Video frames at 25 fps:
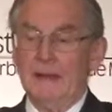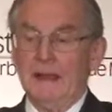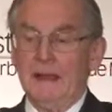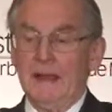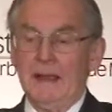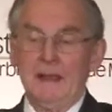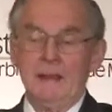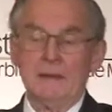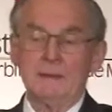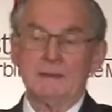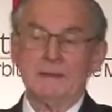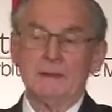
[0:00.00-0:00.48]

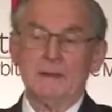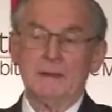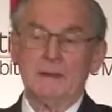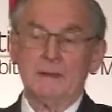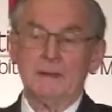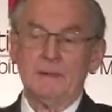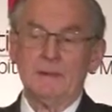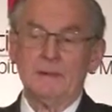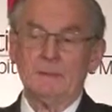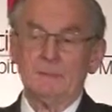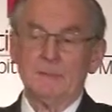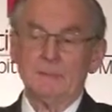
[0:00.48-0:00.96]
And
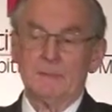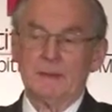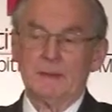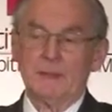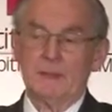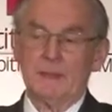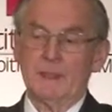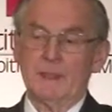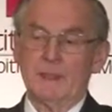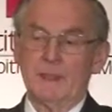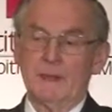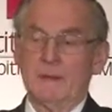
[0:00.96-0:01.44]
the
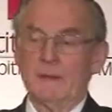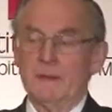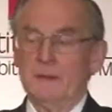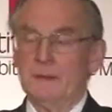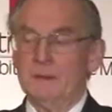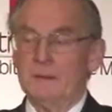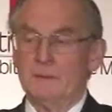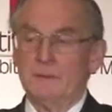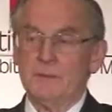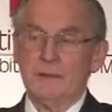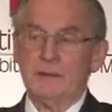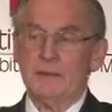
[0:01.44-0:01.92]

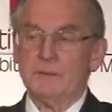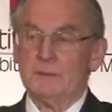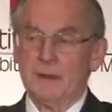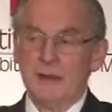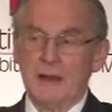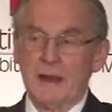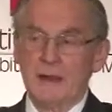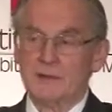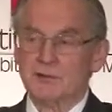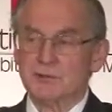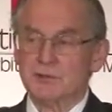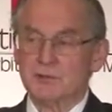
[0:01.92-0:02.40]

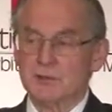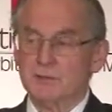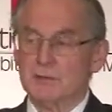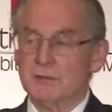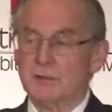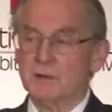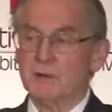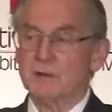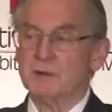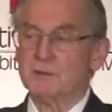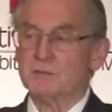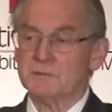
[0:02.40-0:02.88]
International
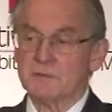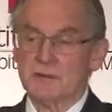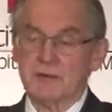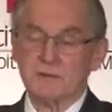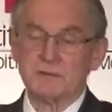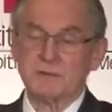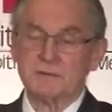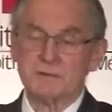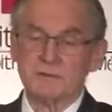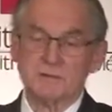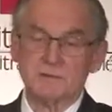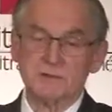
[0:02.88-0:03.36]
Court of
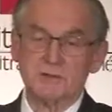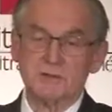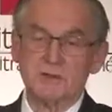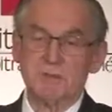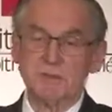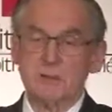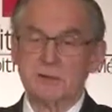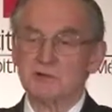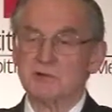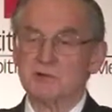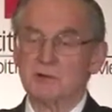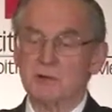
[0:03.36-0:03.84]
Justice is
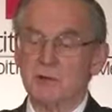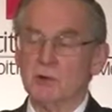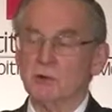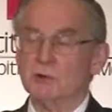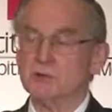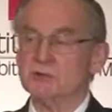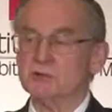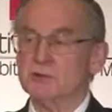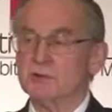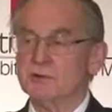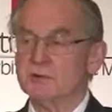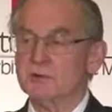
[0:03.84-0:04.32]
much
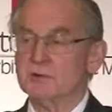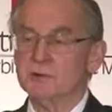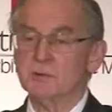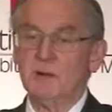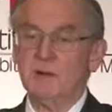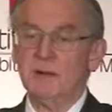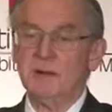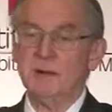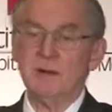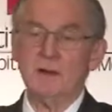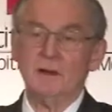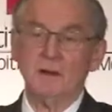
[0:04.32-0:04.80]
closer to
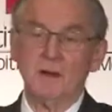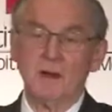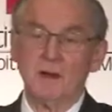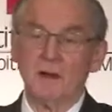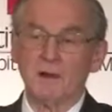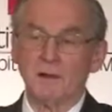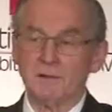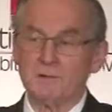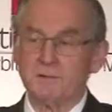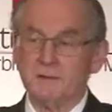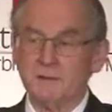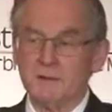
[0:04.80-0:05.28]

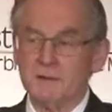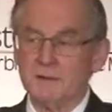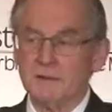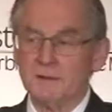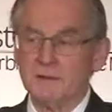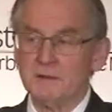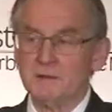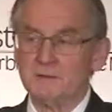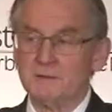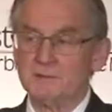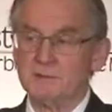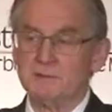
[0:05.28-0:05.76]
ADR than it
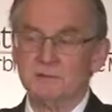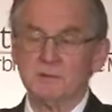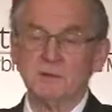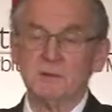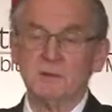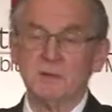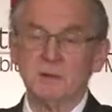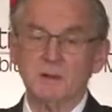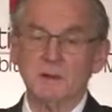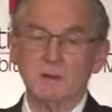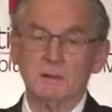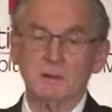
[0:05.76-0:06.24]
is
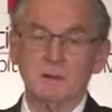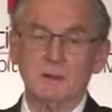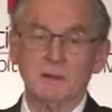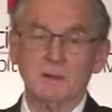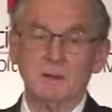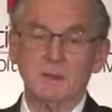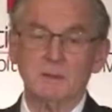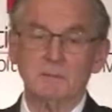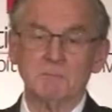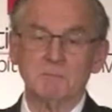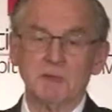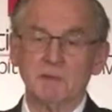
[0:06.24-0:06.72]
to
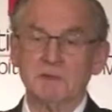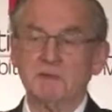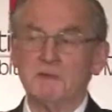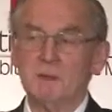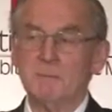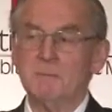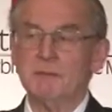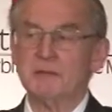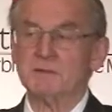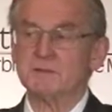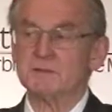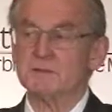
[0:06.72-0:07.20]
a
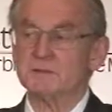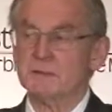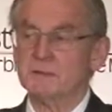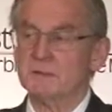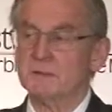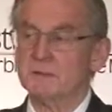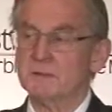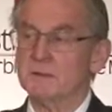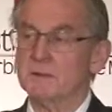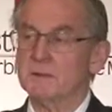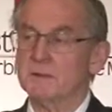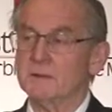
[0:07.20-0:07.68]
domestic
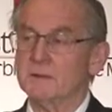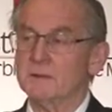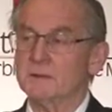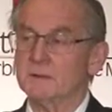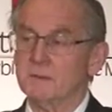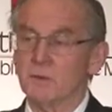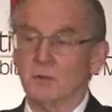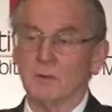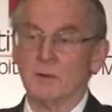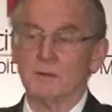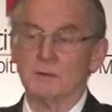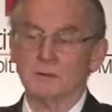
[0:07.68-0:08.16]

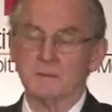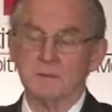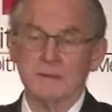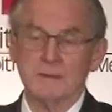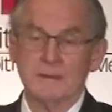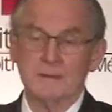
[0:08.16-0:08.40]
court.